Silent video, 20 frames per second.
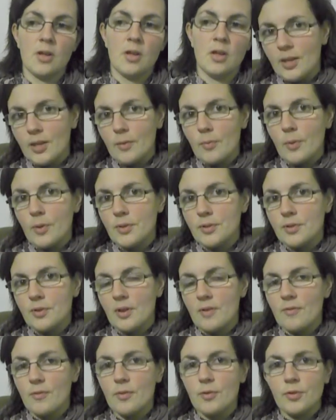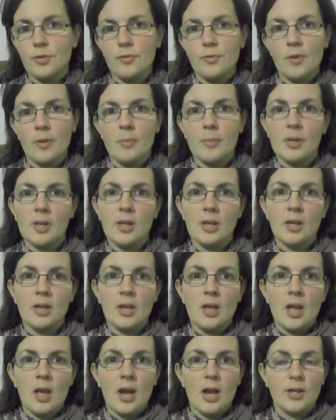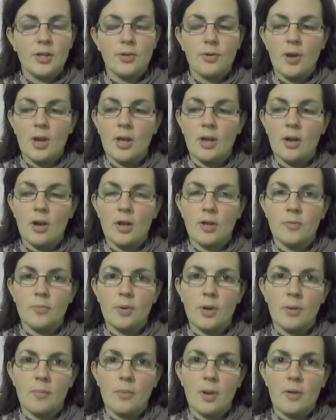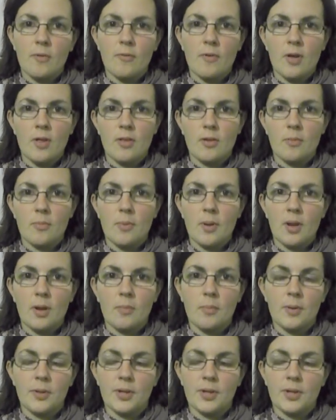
And I want to have a good family. I know I can't bring my father back,